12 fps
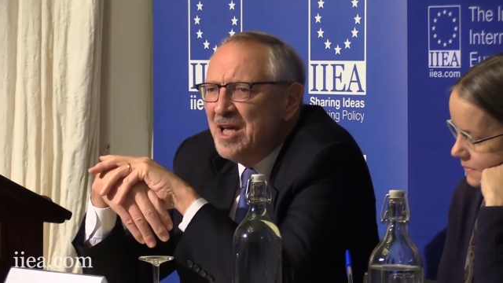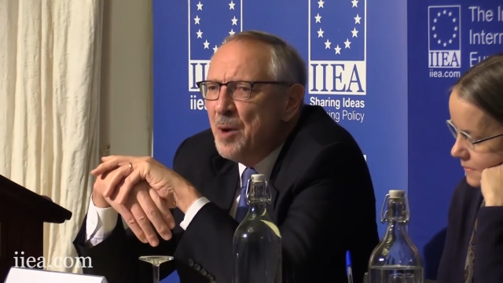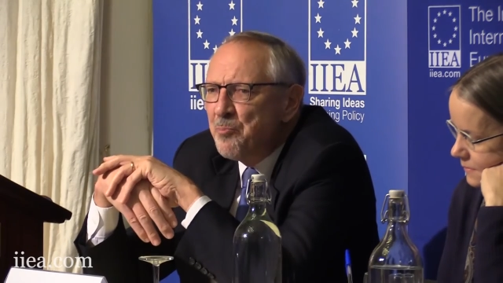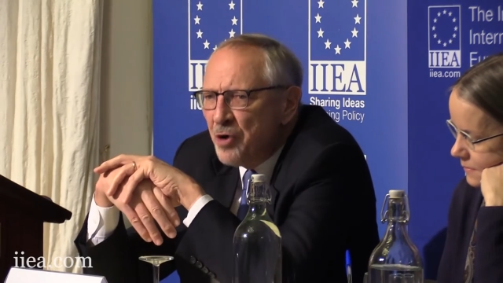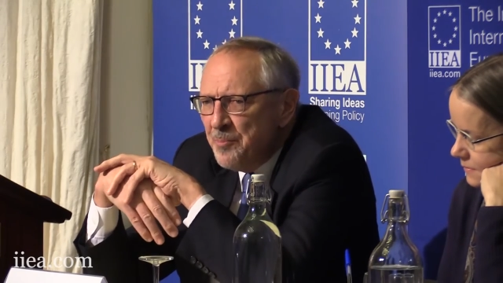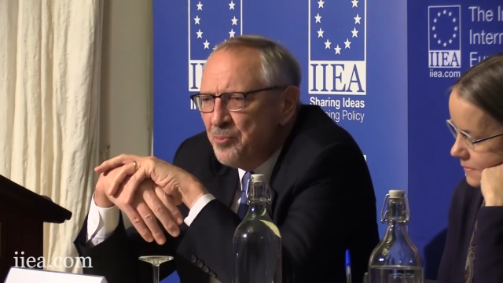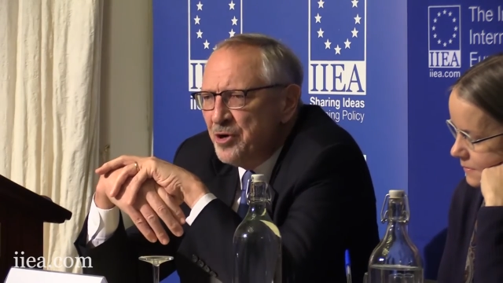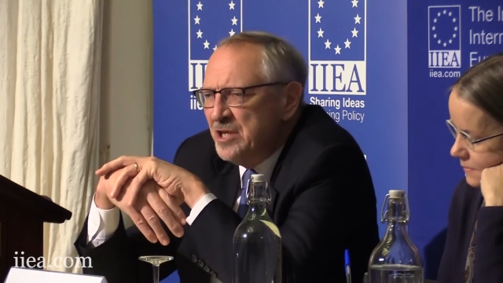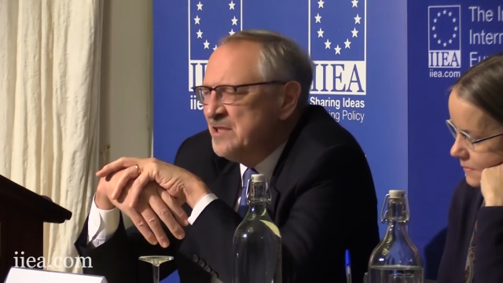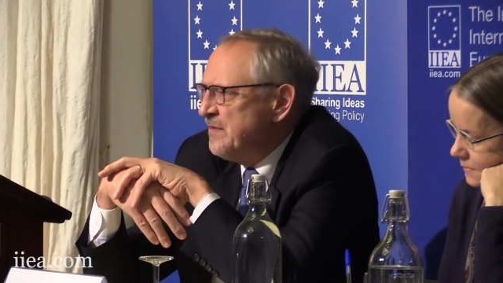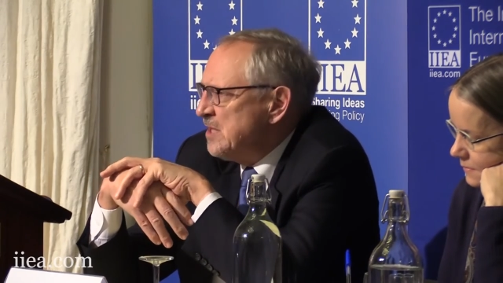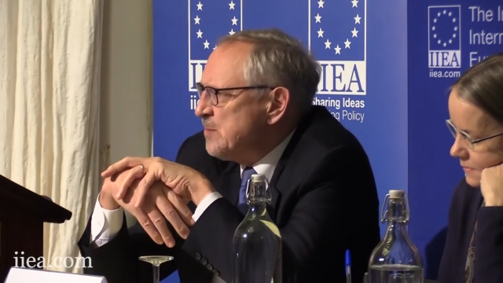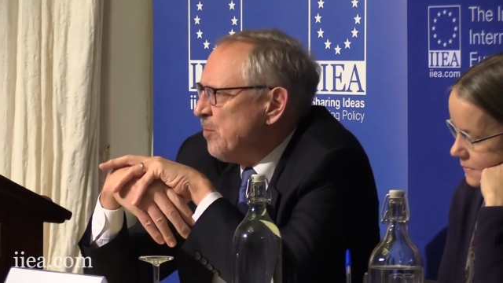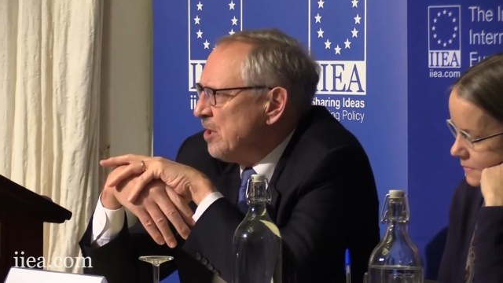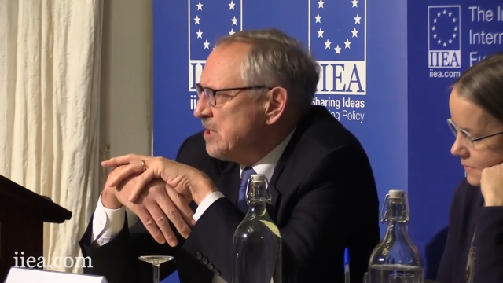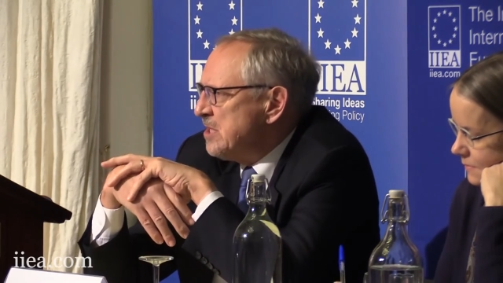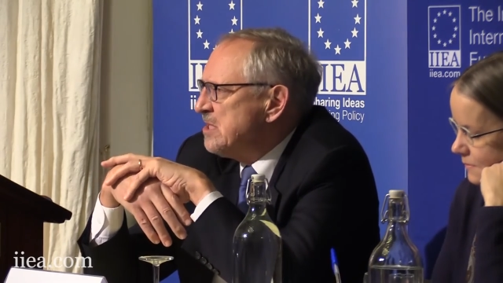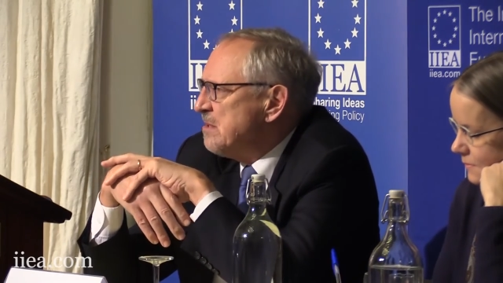Speaker 1: appropriate defence
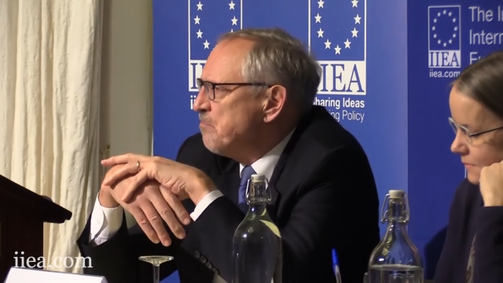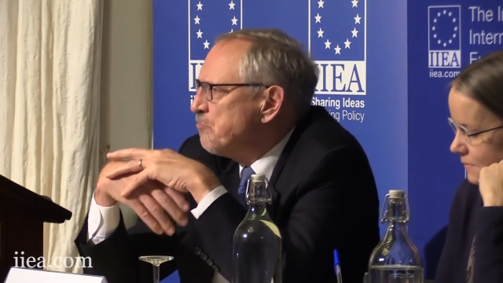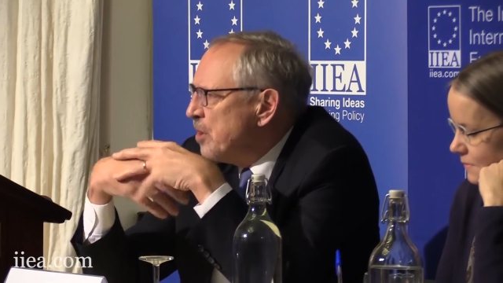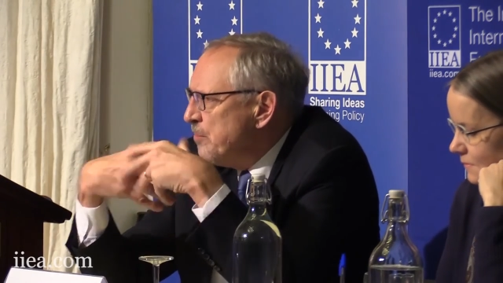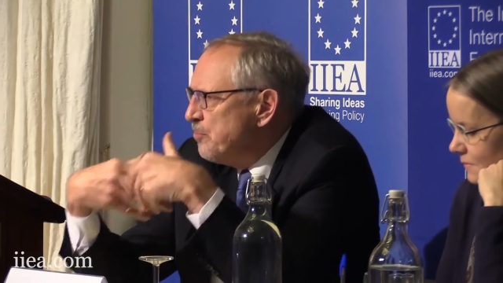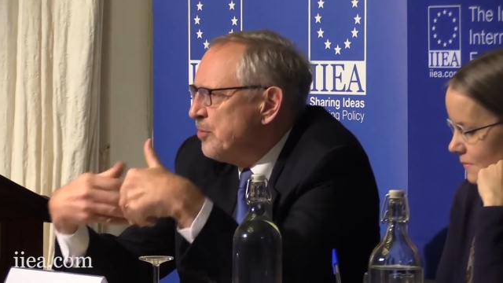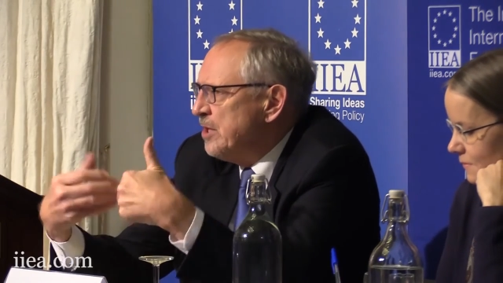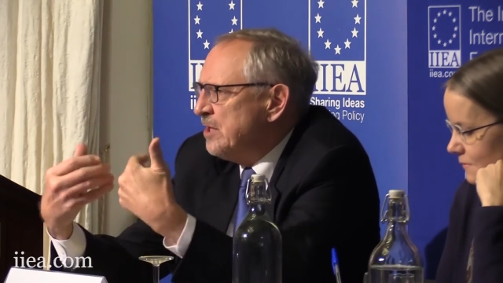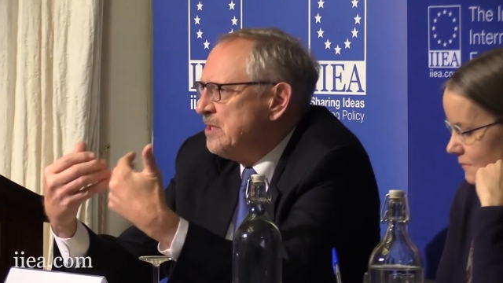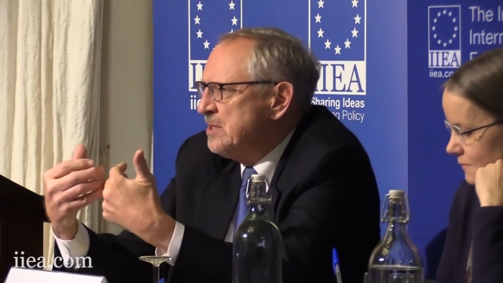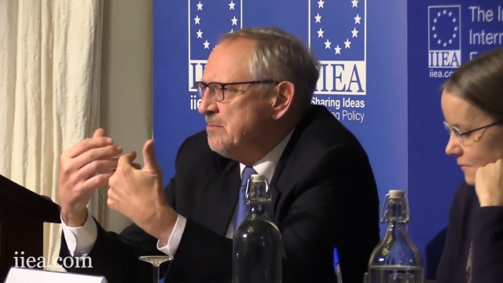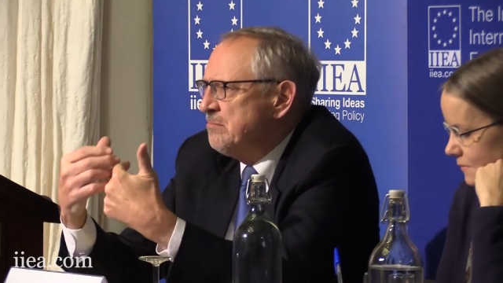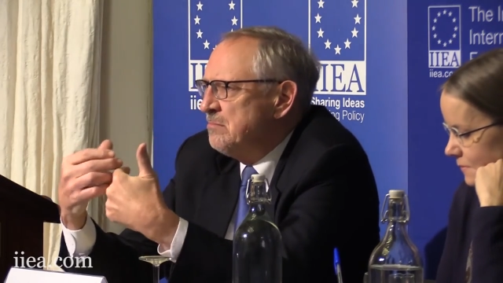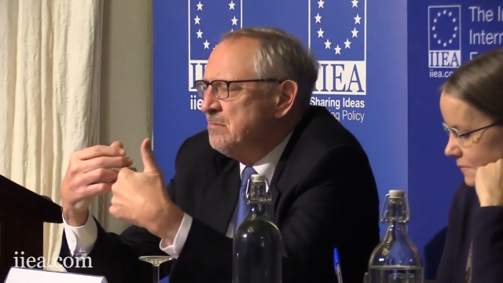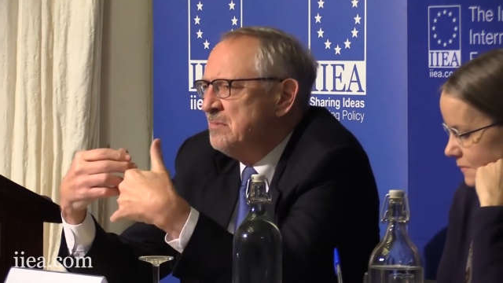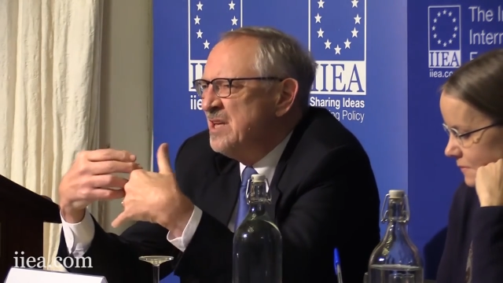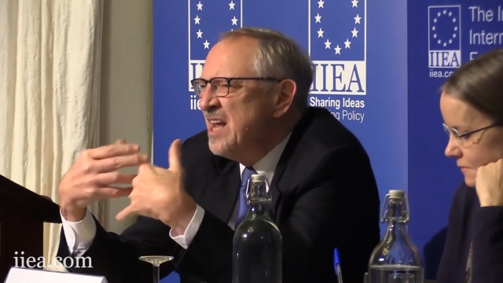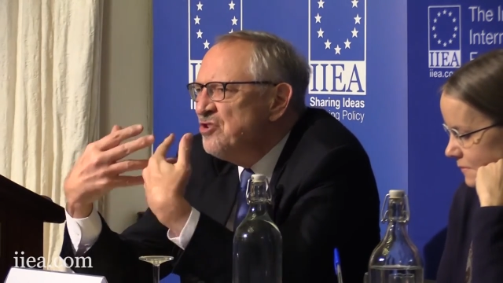policies, appropriate
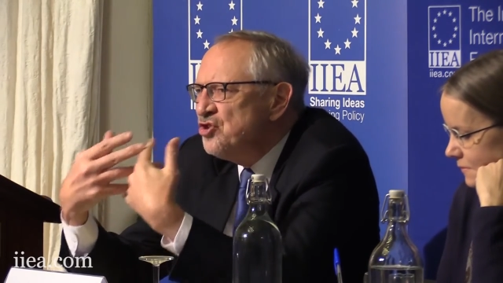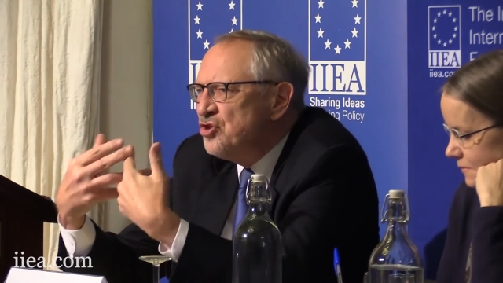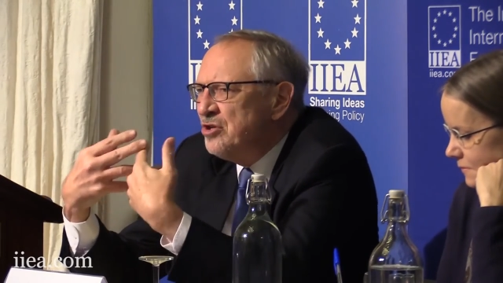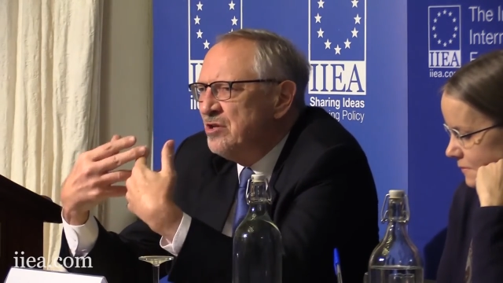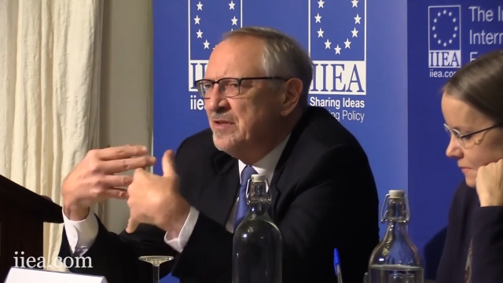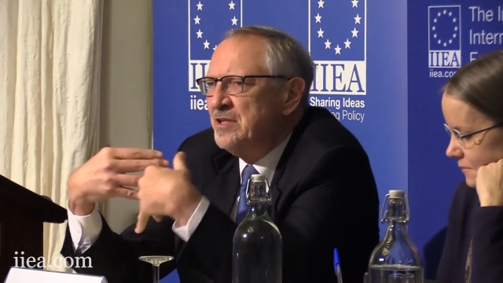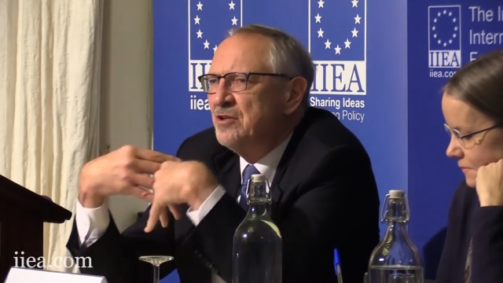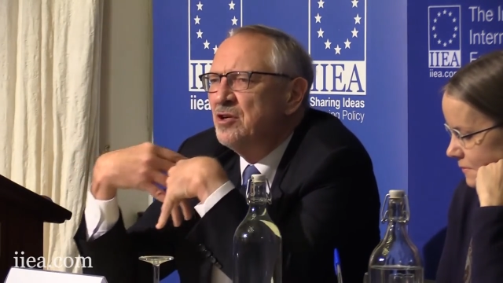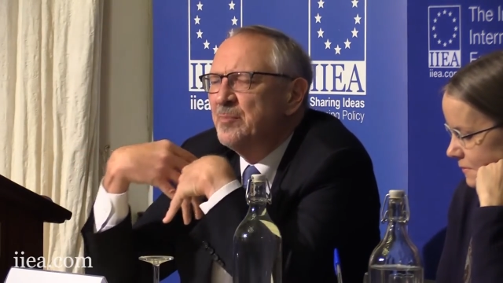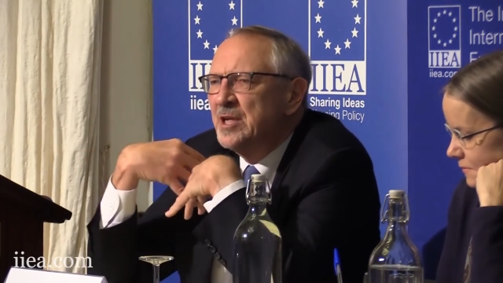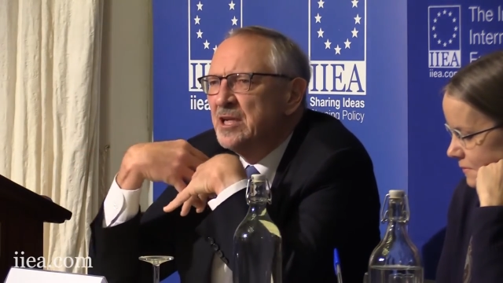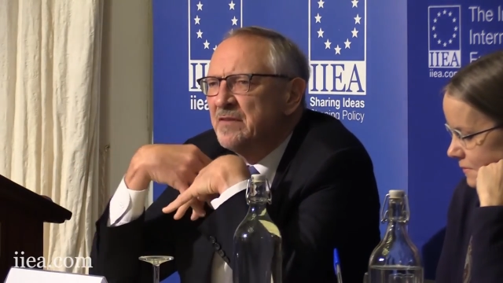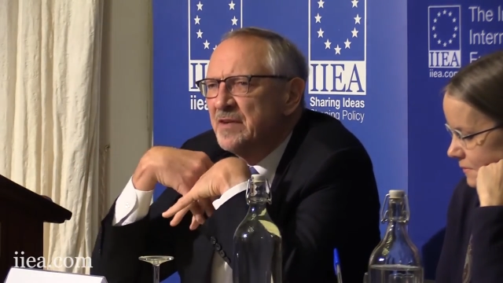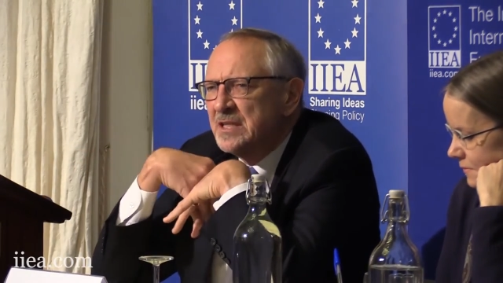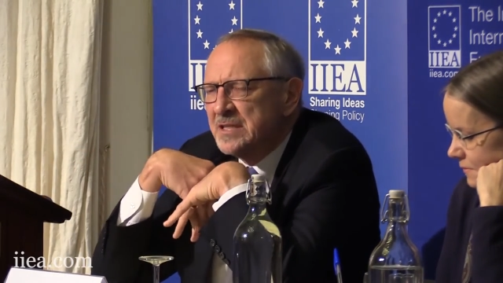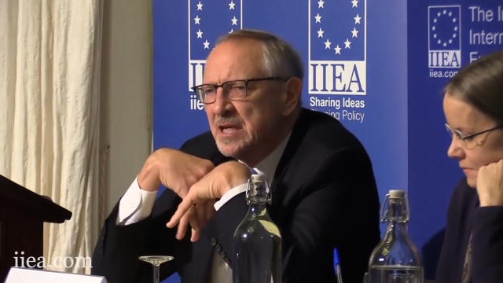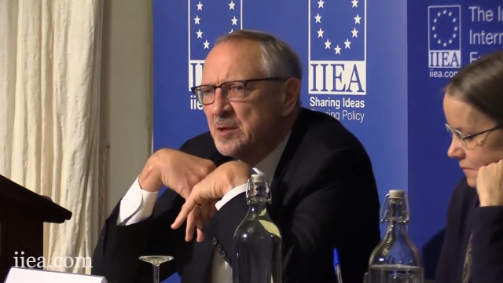nature of the European defence